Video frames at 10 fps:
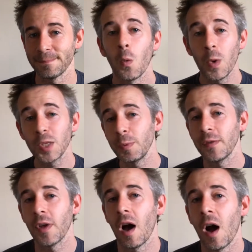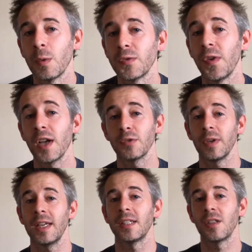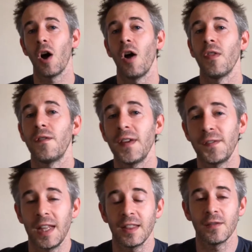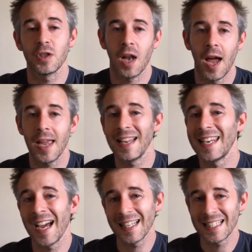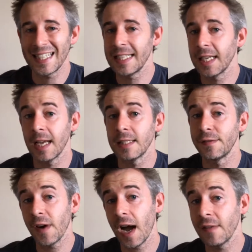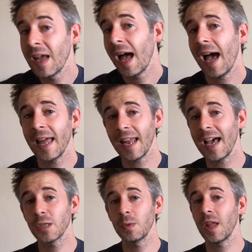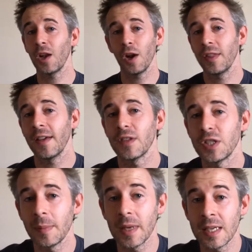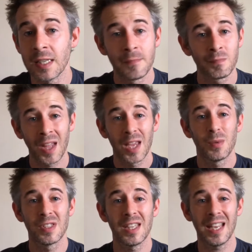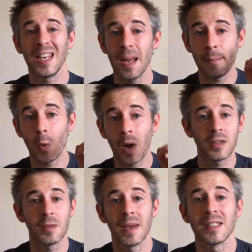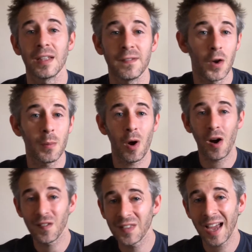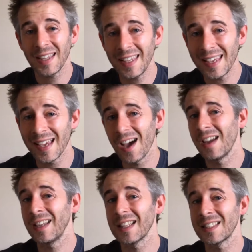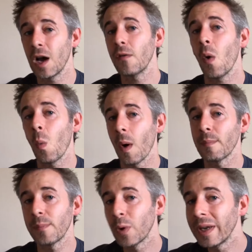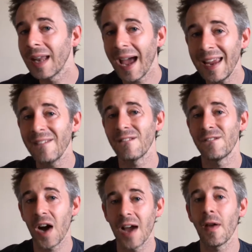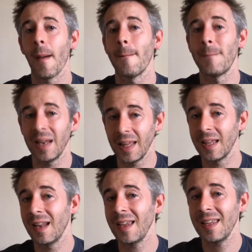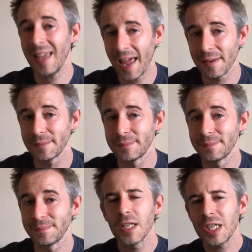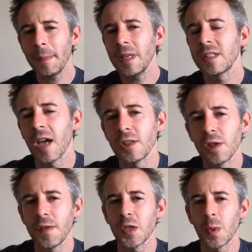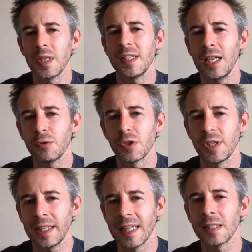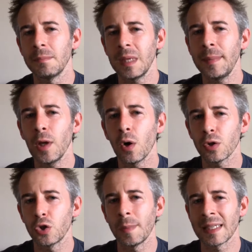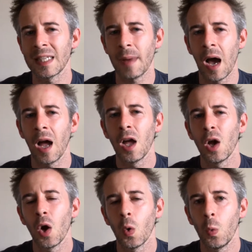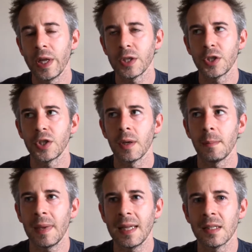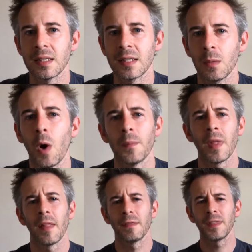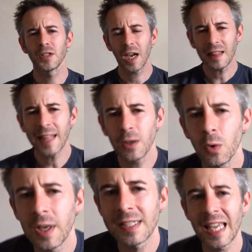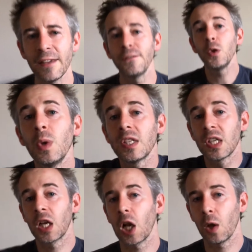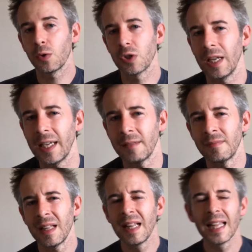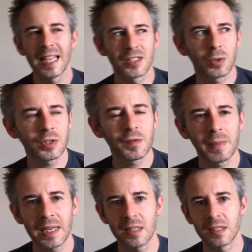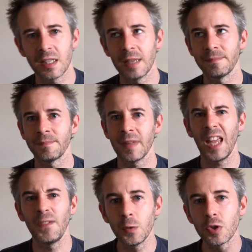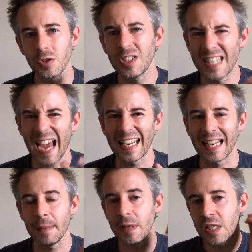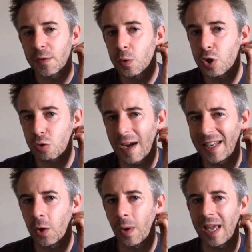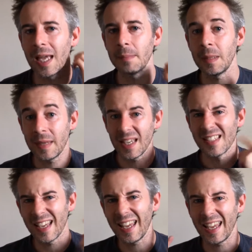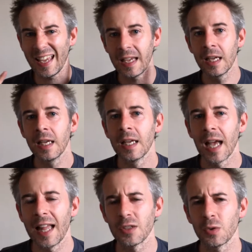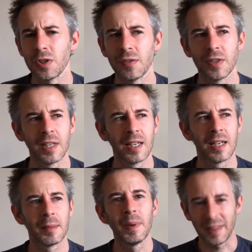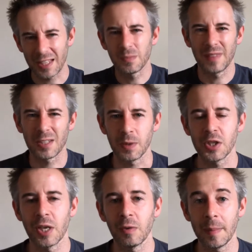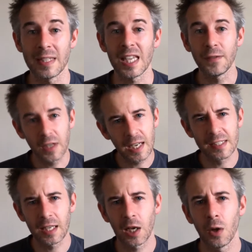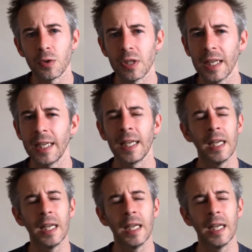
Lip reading: Whisper of the Heart was first released on the 15th of July 1995, and as with a lot of the other Ghiblis, it was the number one domestic film of that year, earning itself 1.85 billion yen. Japanese title of this one is interesting. It's Mimi o Sumaseba, which means, well, the title they call is If Listen Closely. It sort of means, it means if you strain your ear. Mimi is ear, and it sort of, but that's what it generally means, if you listen closely.